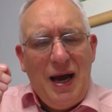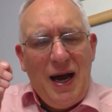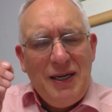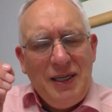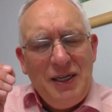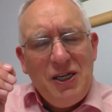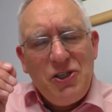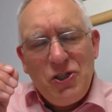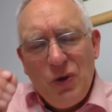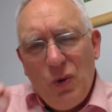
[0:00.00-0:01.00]
and in
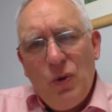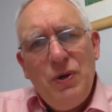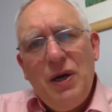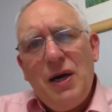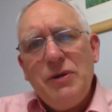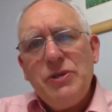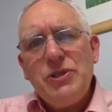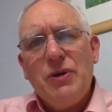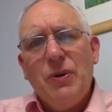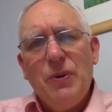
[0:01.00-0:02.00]
his own
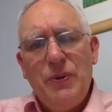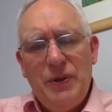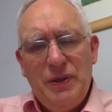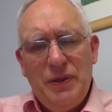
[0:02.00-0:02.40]
household.